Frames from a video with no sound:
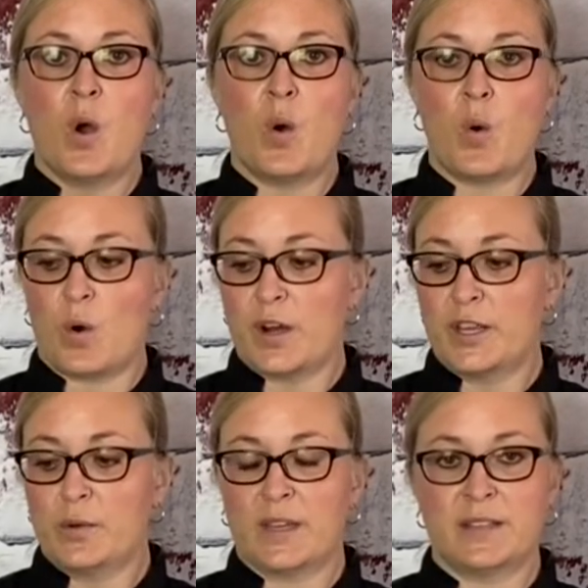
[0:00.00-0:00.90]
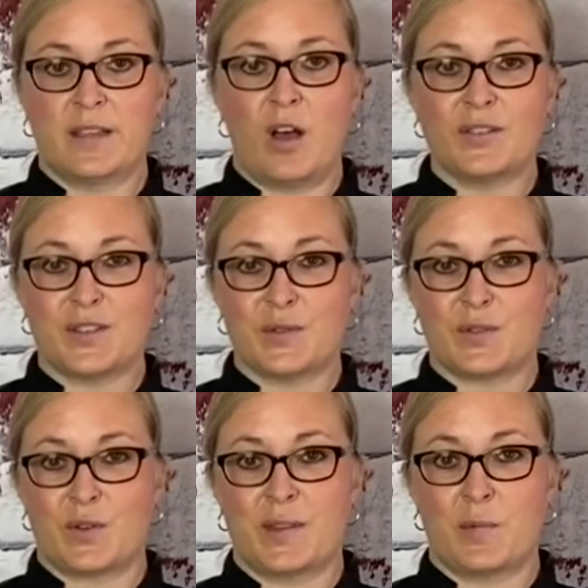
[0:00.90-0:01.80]
or you can also
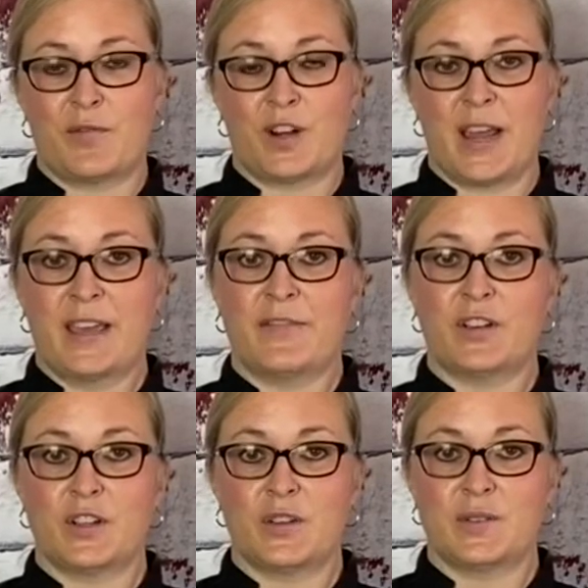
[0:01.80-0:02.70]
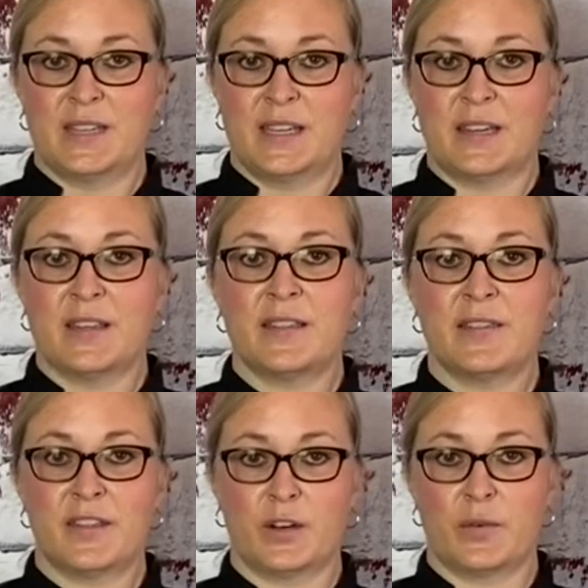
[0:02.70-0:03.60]
store them overnight if you're using
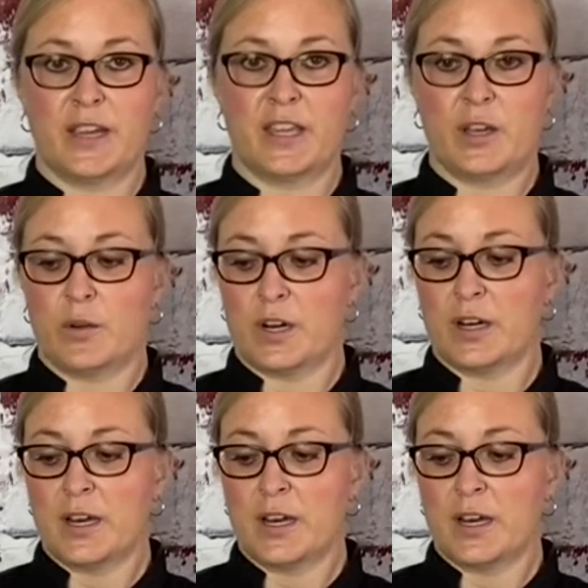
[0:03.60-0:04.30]
the Greek yogurt,